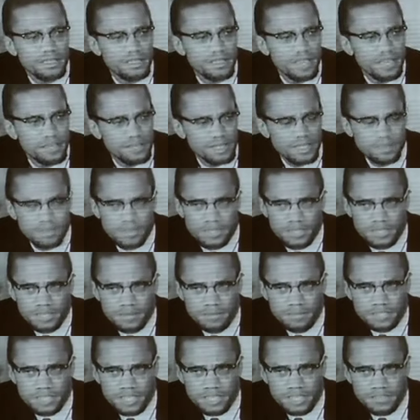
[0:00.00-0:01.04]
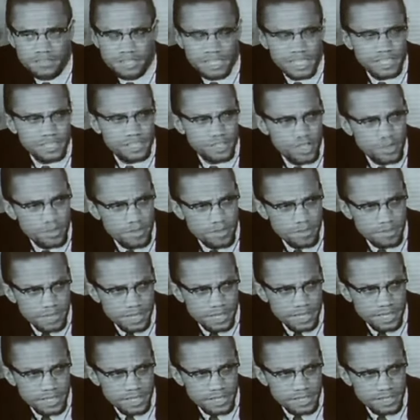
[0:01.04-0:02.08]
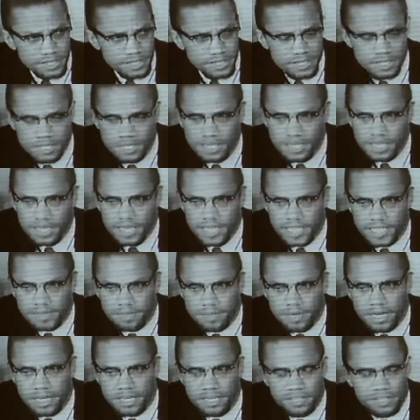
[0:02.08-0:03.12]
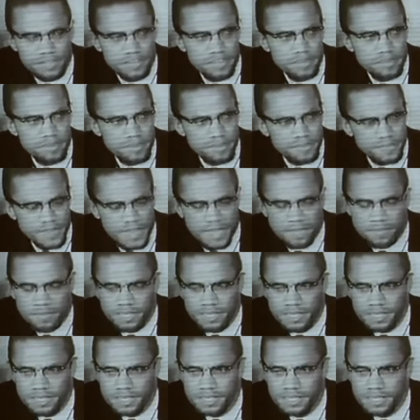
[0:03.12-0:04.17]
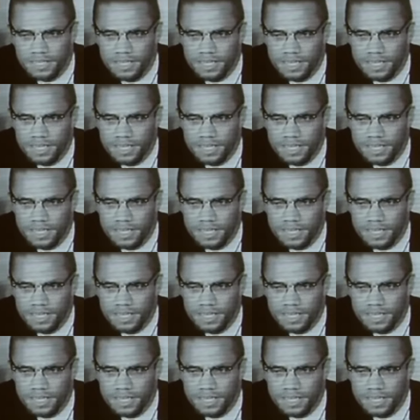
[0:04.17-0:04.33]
They looked upon themselves as human beings, as part of the human family.